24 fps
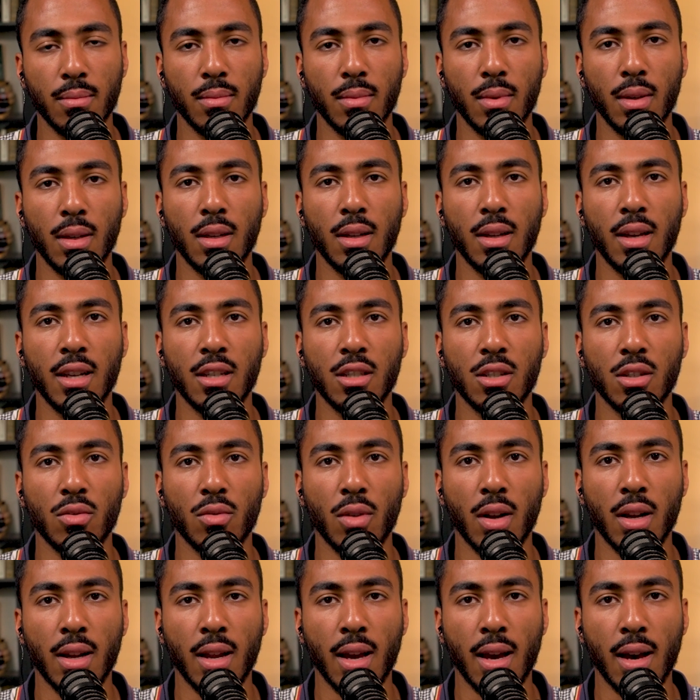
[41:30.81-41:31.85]
in the nation
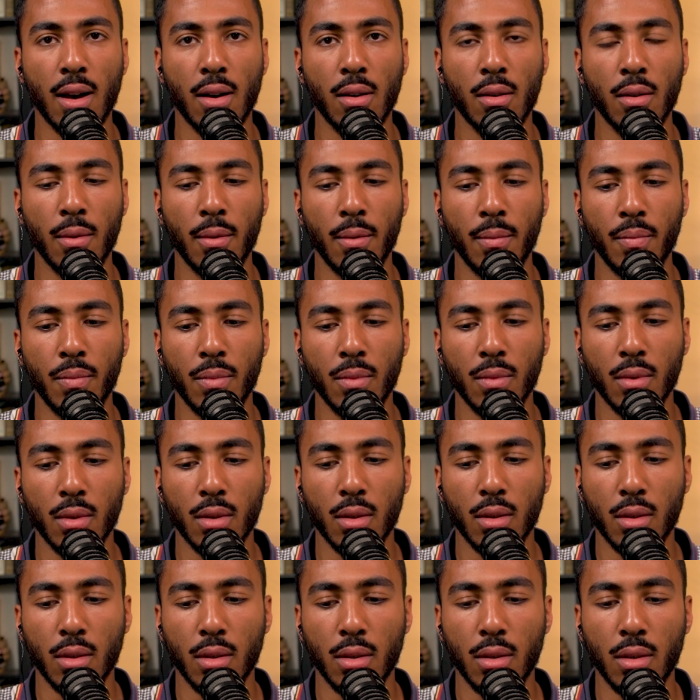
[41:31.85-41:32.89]
right now,
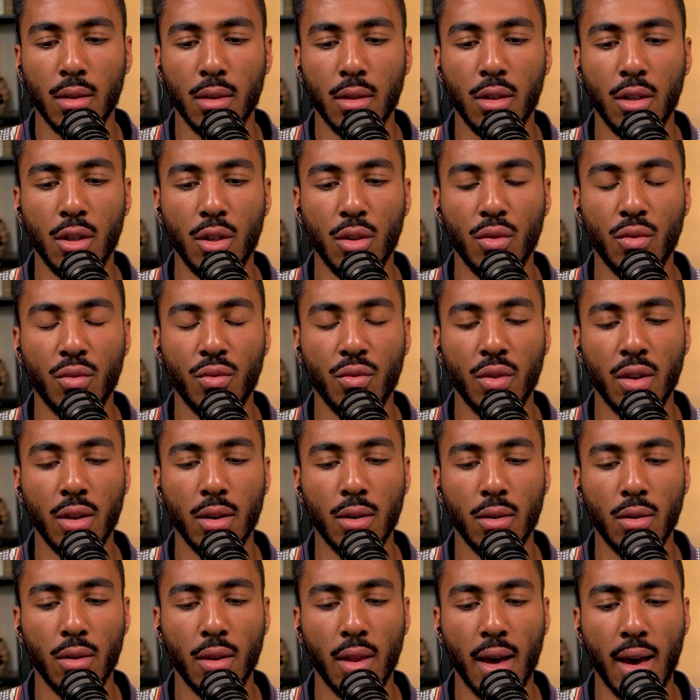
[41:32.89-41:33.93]
do you
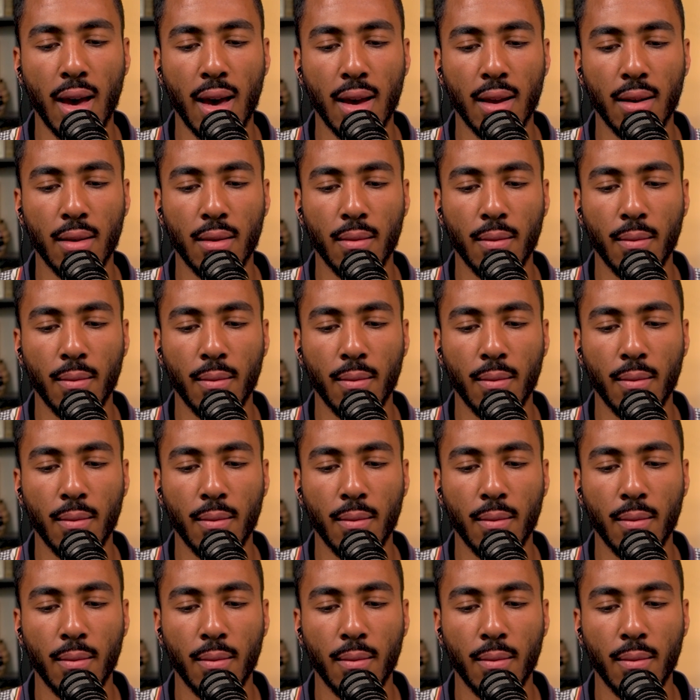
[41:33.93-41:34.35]
feel that,